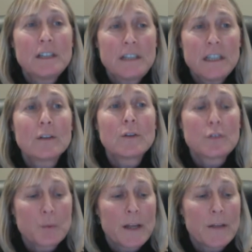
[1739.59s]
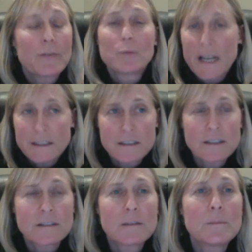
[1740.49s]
deals with racism,